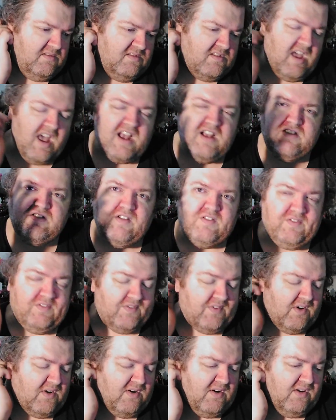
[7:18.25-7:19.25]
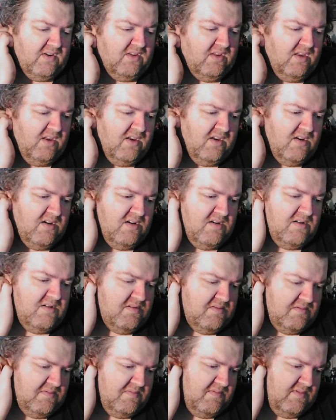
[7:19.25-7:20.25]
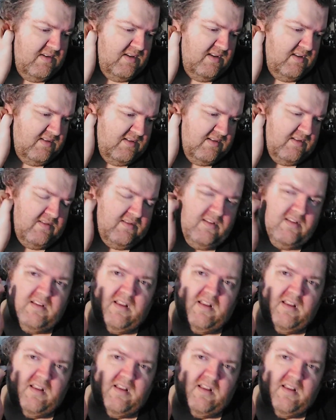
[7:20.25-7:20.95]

Tanks are fine. And